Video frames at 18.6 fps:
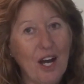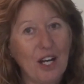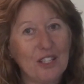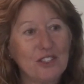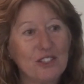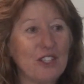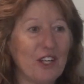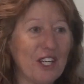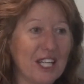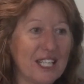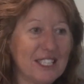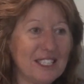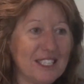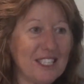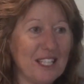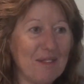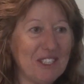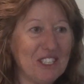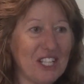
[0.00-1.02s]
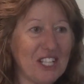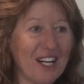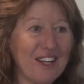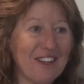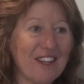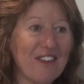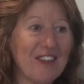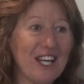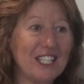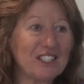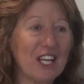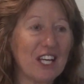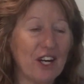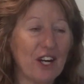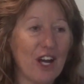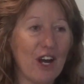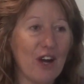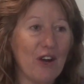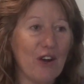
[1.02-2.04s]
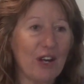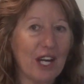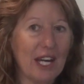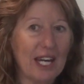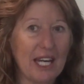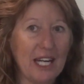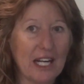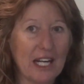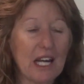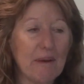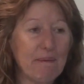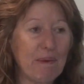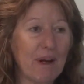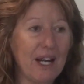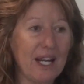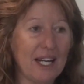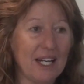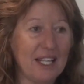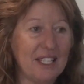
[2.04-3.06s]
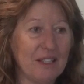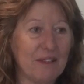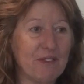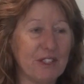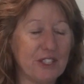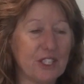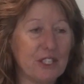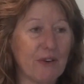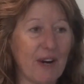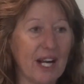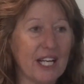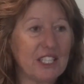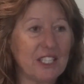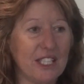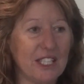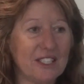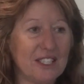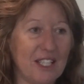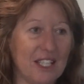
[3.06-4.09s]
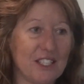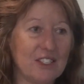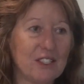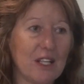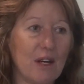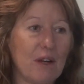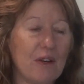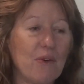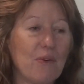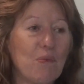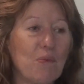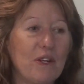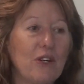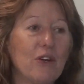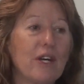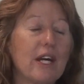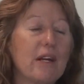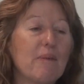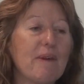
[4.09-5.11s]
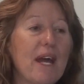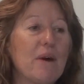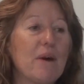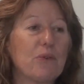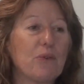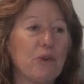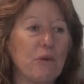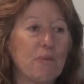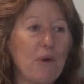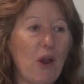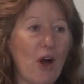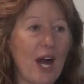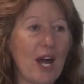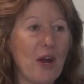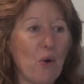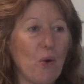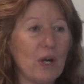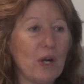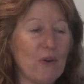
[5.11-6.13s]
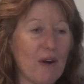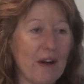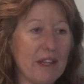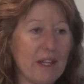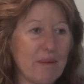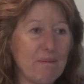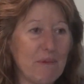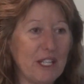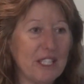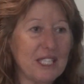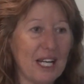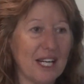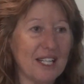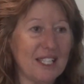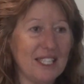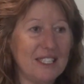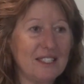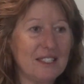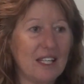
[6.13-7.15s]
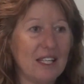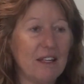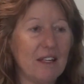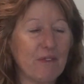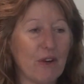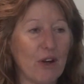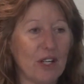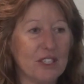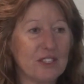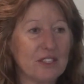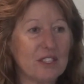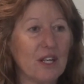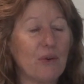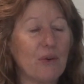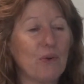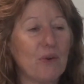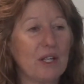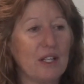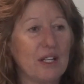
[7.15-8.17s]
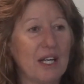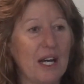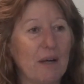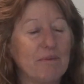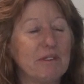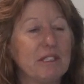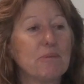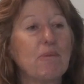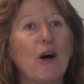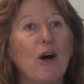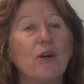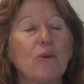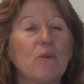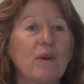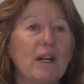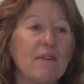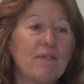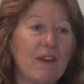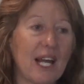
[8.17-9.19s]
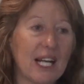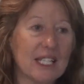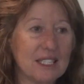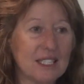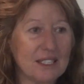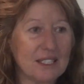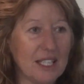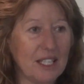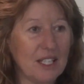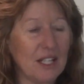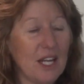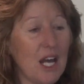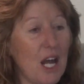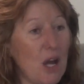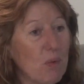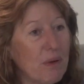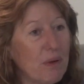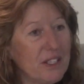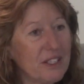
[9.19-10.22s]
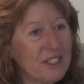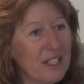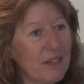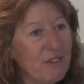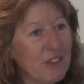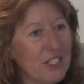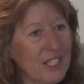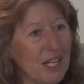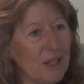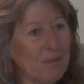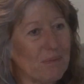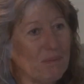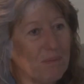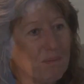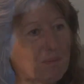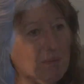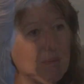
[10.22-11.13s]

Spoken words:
So you can see, Michelle, that that's going to go in a completely different direction, isn't it? So you're going to be able to apply all your other modalities that you've got, so all your spinal reflexes. And what else have you done?